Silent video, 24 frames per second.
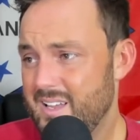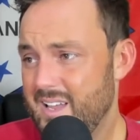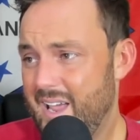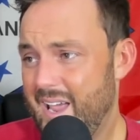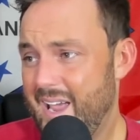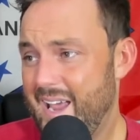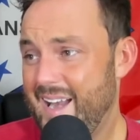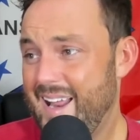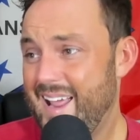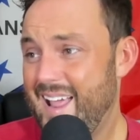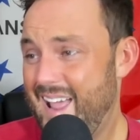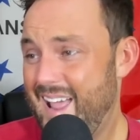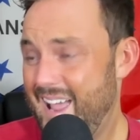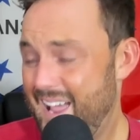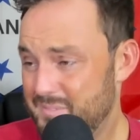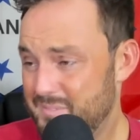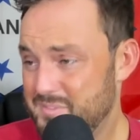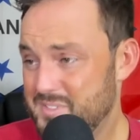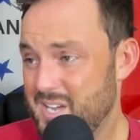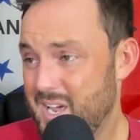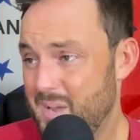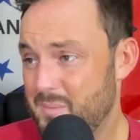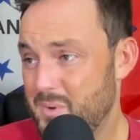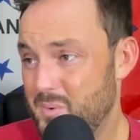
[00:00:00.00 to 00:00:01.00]
At
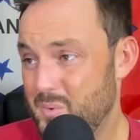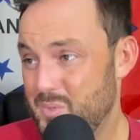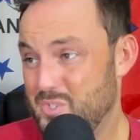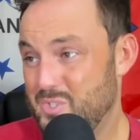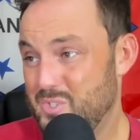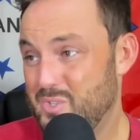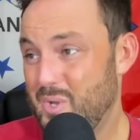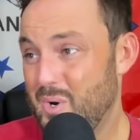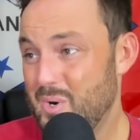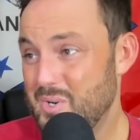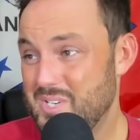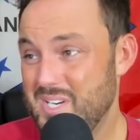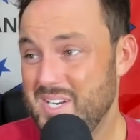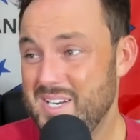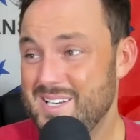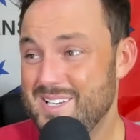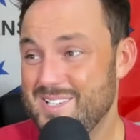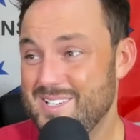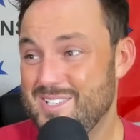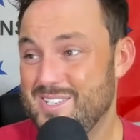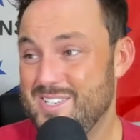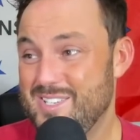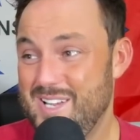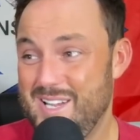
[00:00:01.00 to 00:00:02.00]
halftime, it was
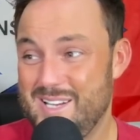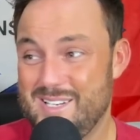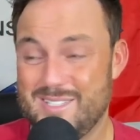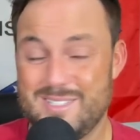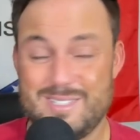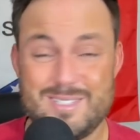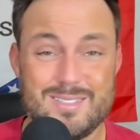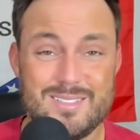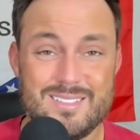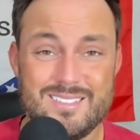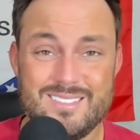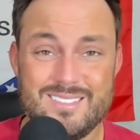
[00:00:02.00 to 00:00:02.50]
13-6.